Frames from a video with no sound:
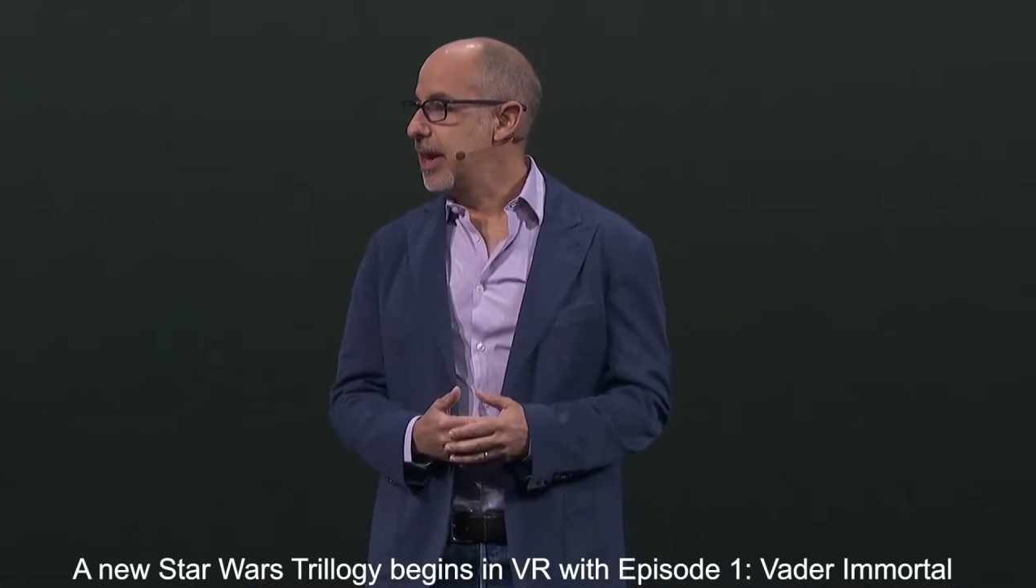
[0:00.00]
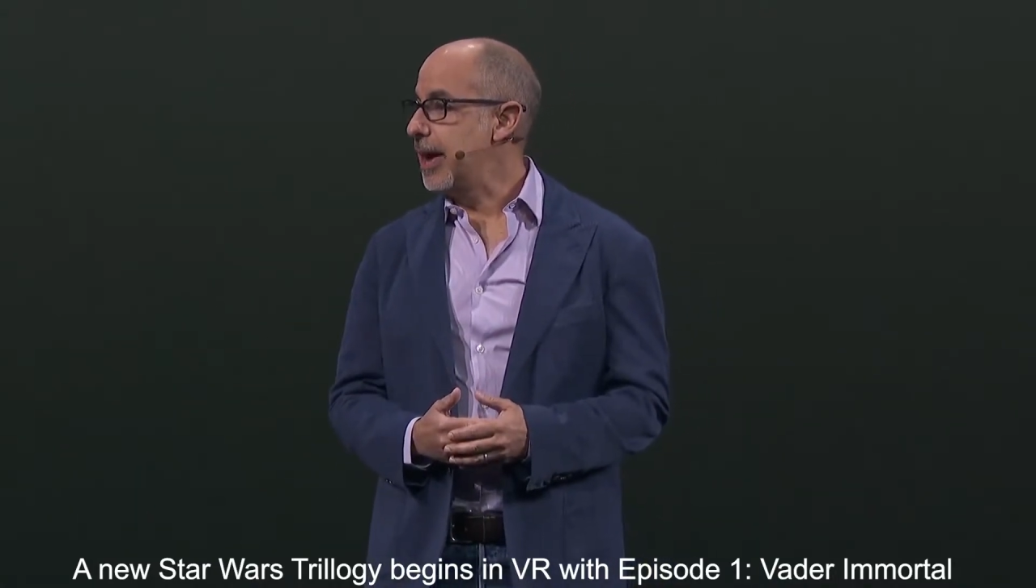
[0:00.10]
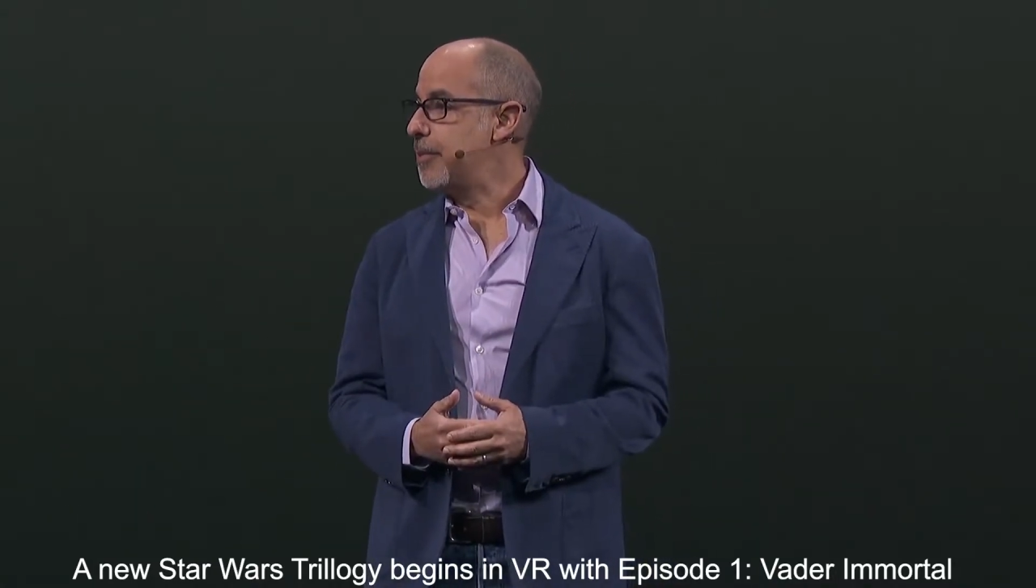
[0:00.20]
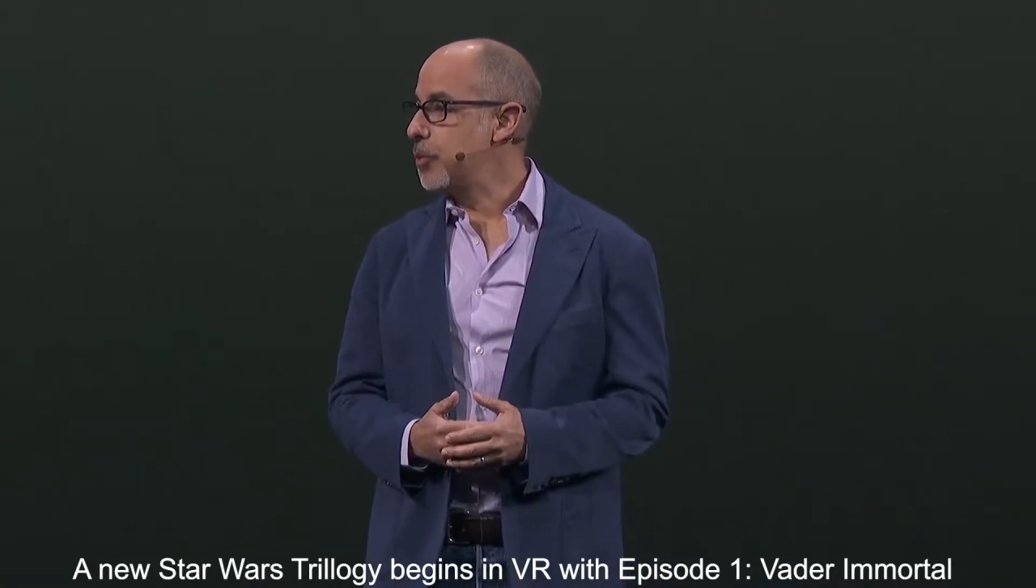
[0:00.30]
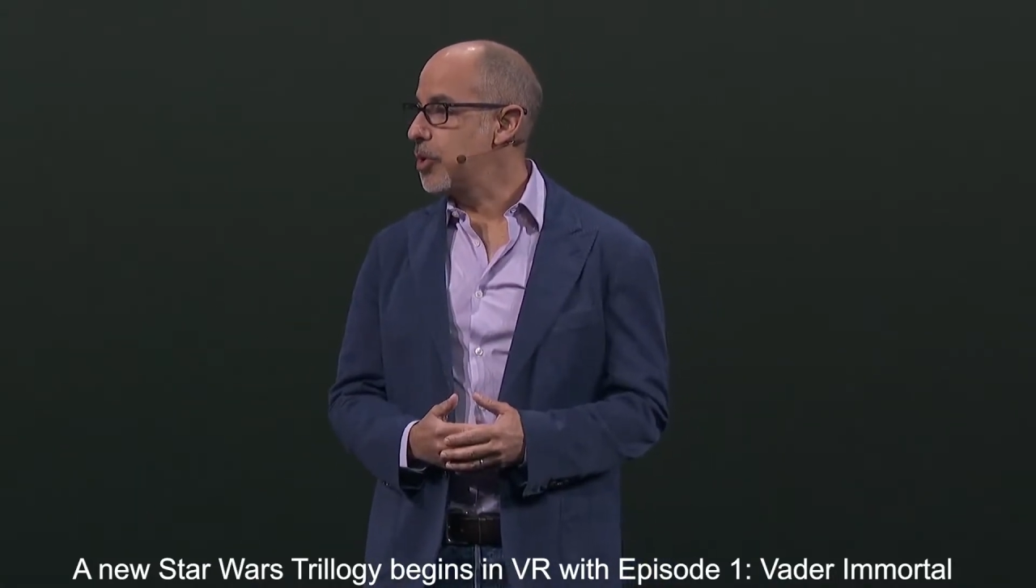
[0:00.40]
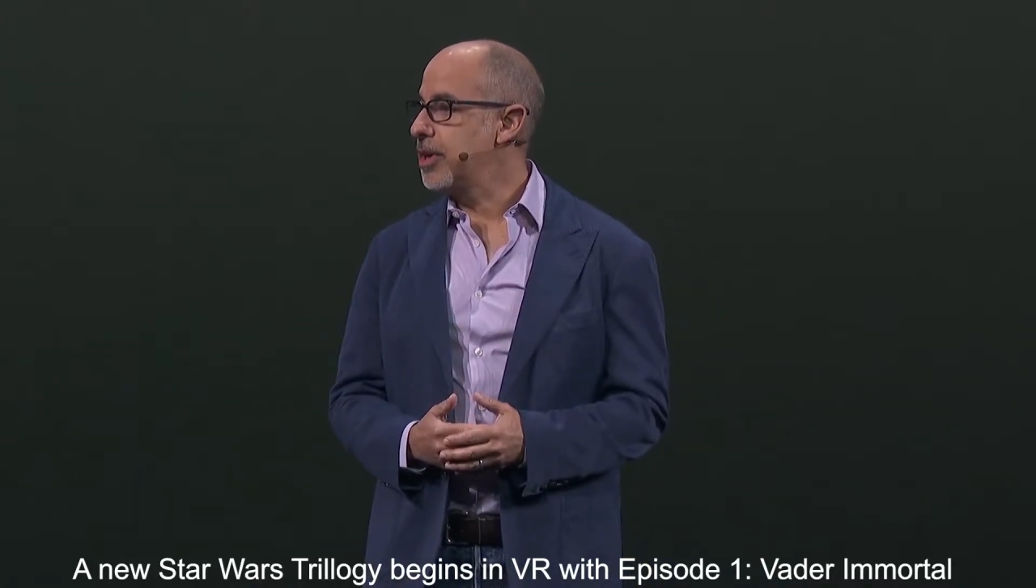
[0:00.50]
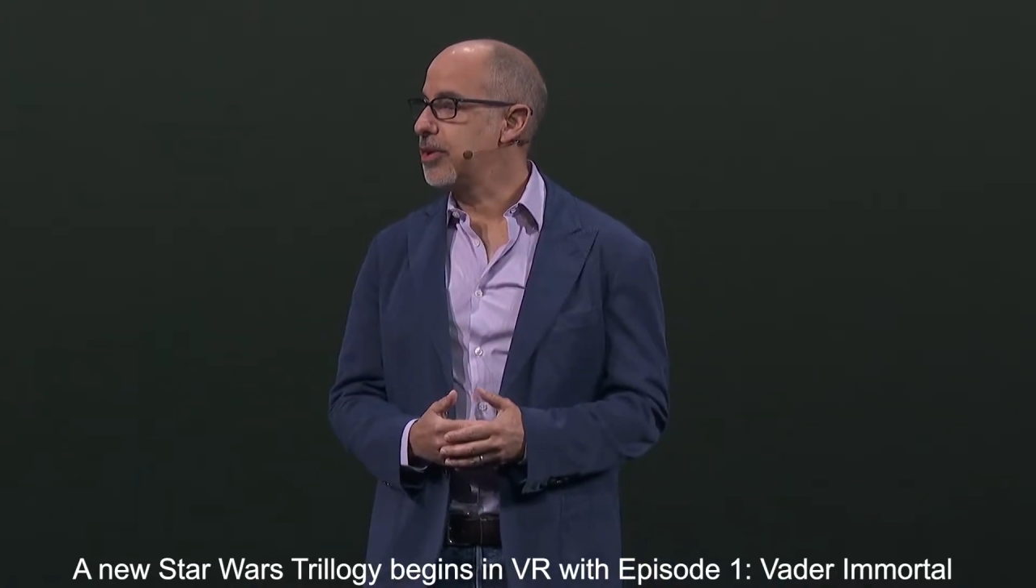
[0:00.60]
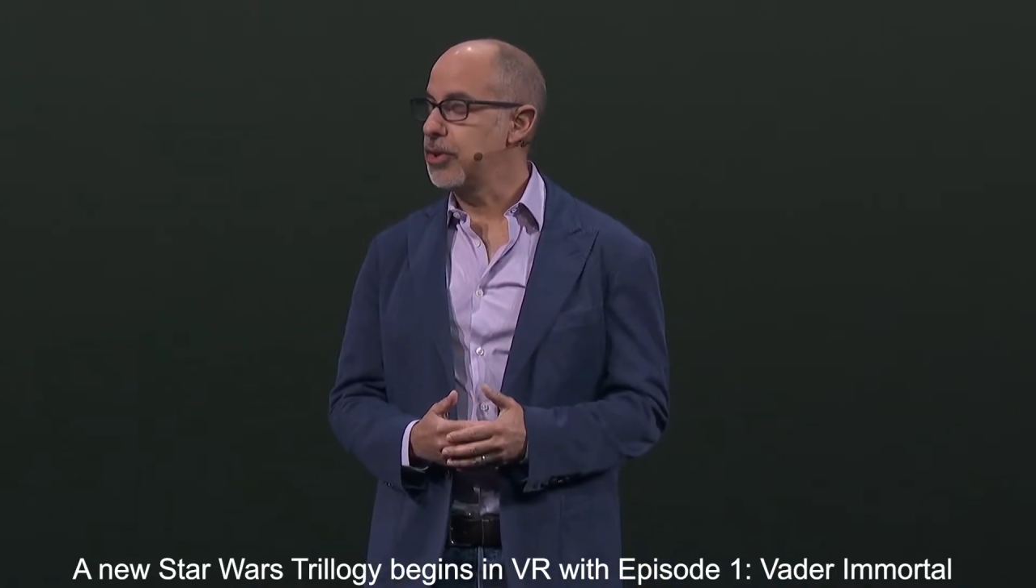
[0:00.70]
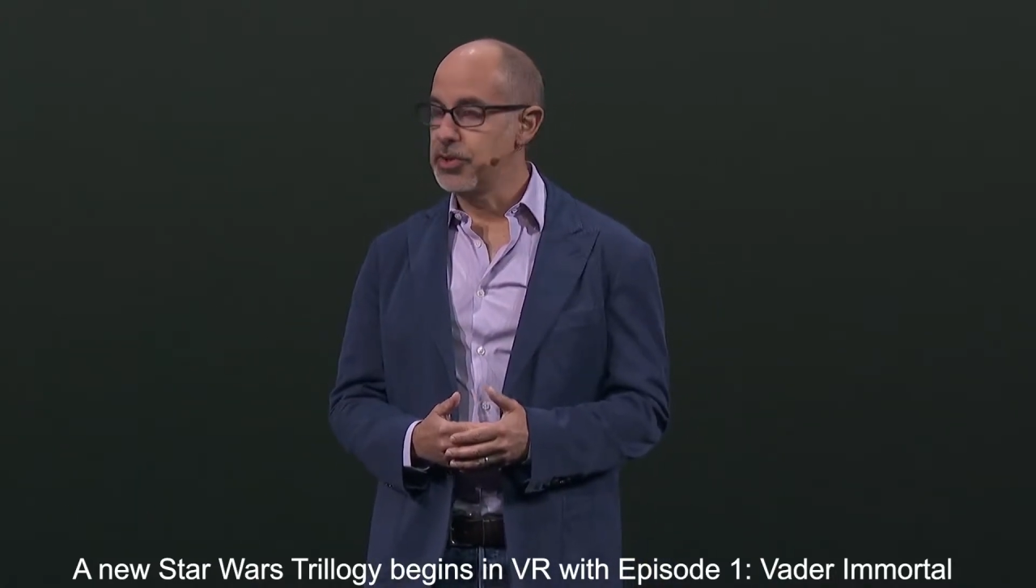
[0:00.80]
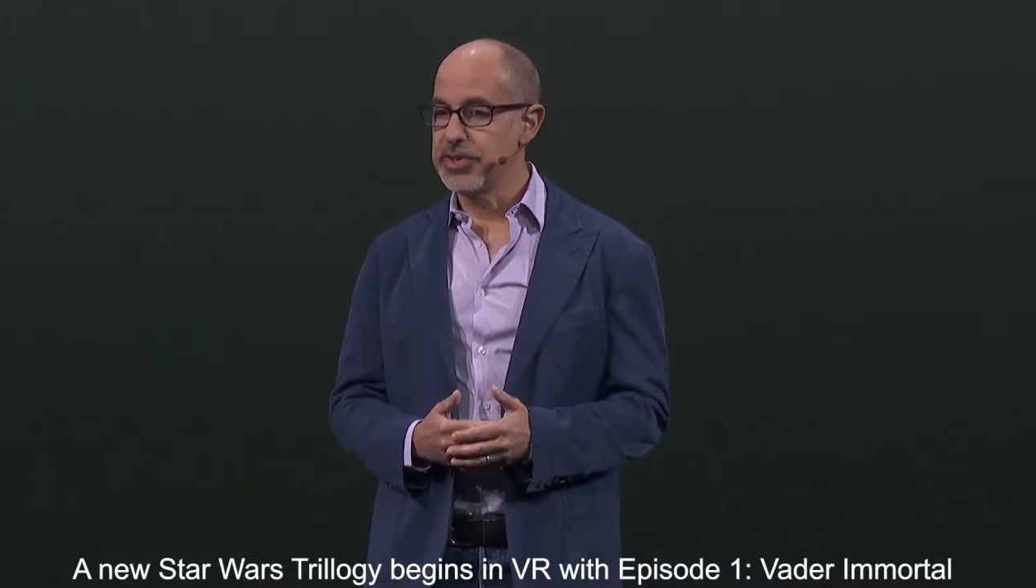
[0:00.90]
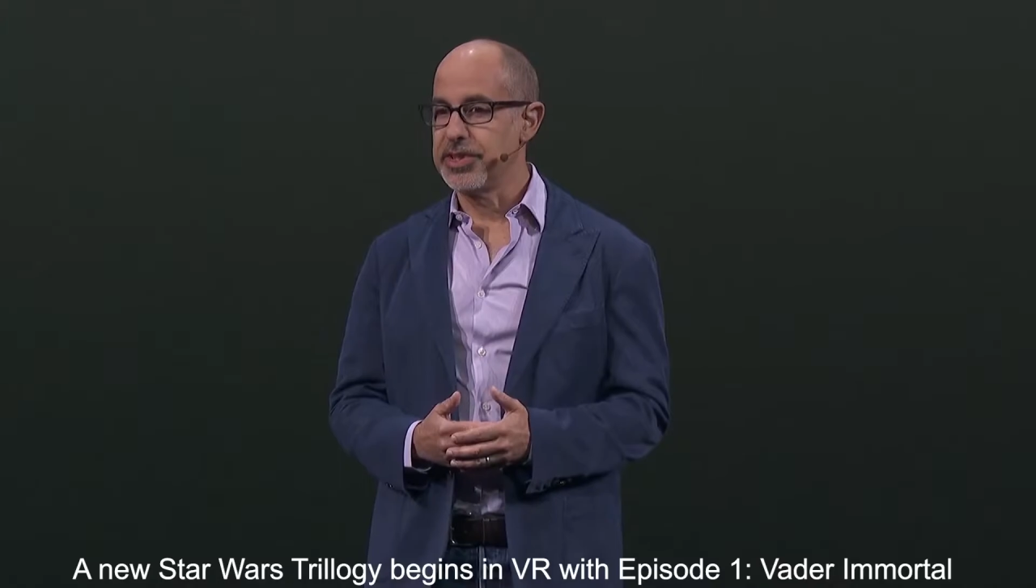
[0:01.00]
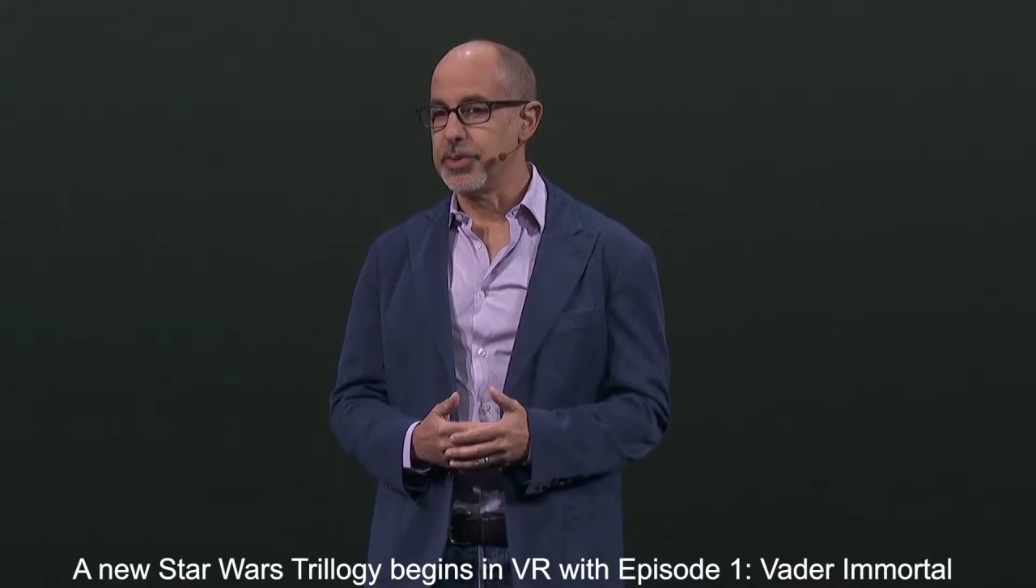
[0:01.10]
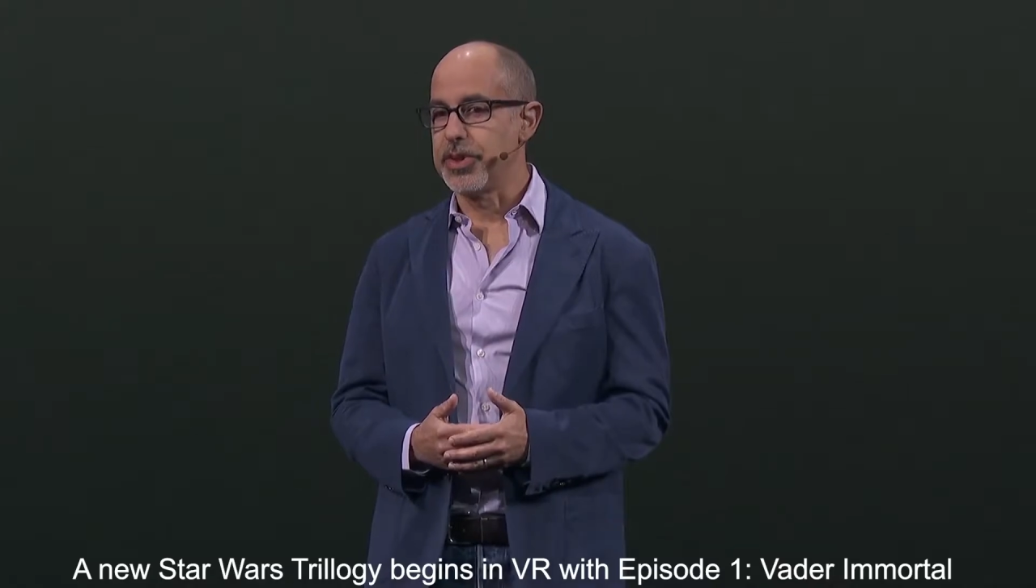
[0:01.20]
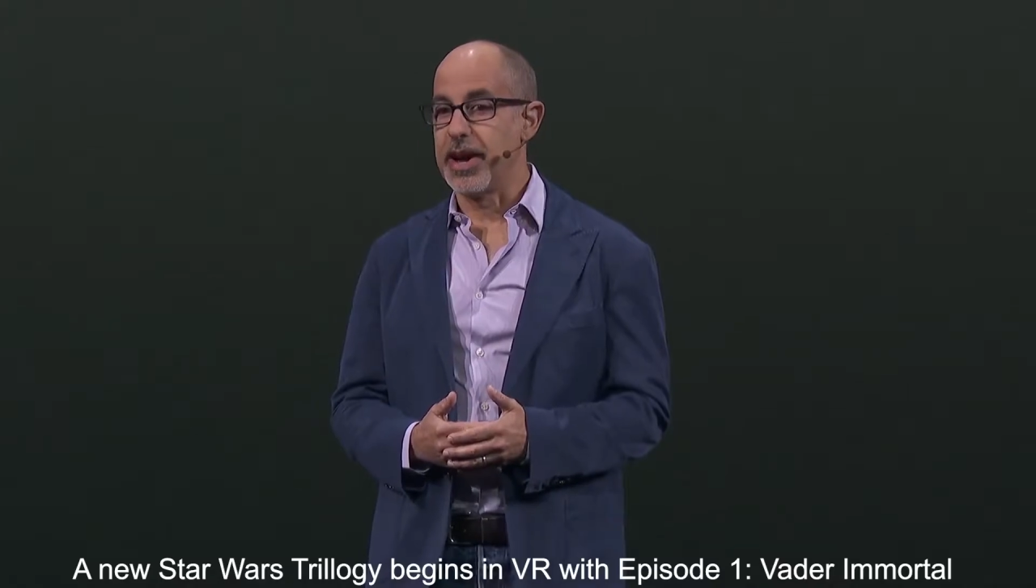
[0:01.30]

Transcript: I've been working closely with